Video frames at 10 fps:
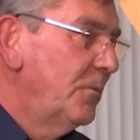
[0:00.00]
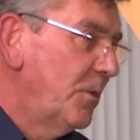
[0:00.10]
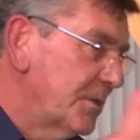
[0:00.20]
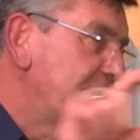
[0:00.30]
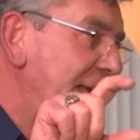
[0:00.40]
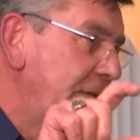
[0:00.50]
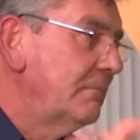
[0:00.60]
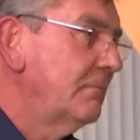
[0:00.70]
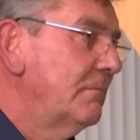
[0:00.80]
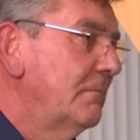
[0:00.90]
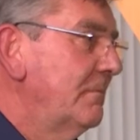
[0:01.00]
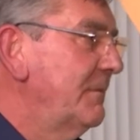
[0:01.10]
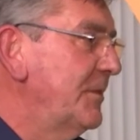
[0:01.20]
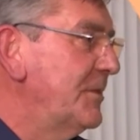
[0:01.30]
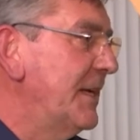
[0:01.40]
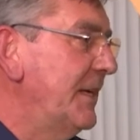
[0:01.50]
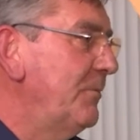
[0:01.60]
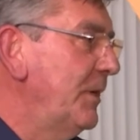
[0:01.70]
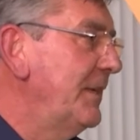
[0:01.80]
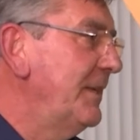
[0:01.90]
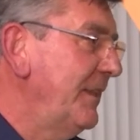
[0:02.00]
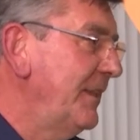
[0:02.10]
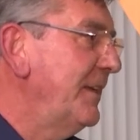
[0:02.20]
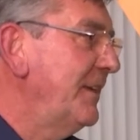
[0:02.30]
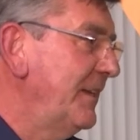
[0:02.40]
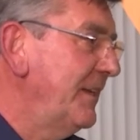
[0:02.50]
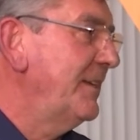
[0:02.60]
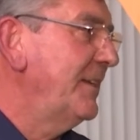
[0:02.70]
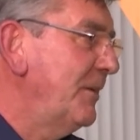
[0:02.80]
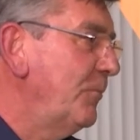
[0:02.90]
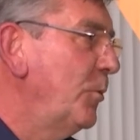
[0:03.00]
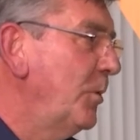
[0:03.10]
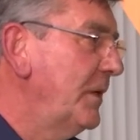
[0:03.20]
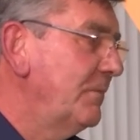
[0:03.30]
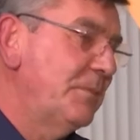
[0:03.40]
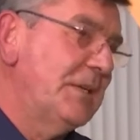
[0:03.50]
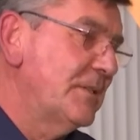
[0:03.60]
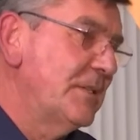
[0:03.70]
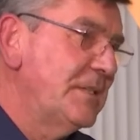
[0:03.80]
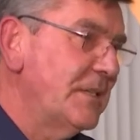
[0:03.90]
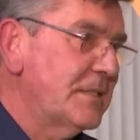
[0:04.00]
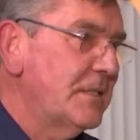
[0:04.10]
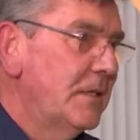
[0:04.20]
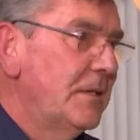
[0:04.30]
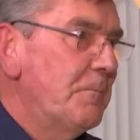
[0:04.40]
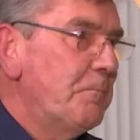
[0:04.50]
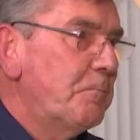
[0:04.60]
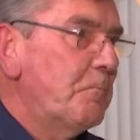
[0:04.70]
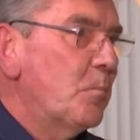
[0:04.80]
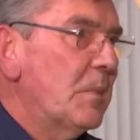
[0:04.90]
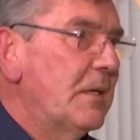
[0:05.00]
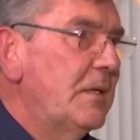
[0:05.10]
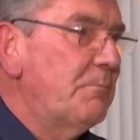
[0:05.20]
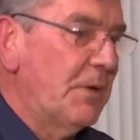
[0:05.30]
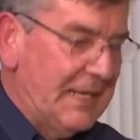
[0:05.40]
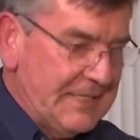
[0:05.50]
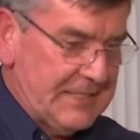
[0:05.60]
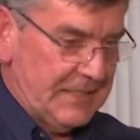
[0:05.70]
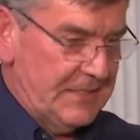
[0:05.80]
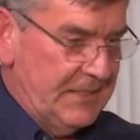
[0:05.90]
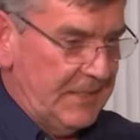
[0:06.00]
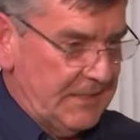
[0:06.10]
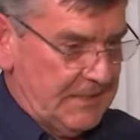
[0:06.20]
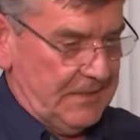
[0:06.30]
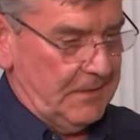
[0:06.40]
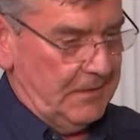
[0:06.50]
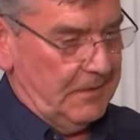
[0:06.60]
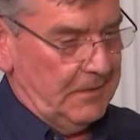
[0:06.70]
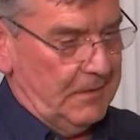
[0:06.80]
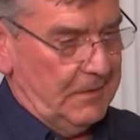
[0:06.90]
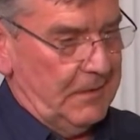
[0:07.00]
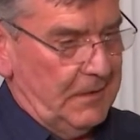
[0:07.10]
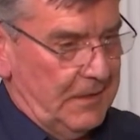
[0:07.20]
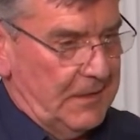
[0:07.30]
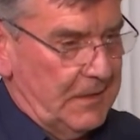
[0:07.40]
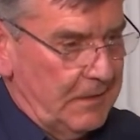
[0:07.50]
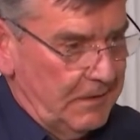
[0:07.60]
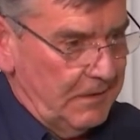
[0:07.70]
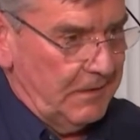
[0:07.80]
was that sustainability, the award, that, because it places this in a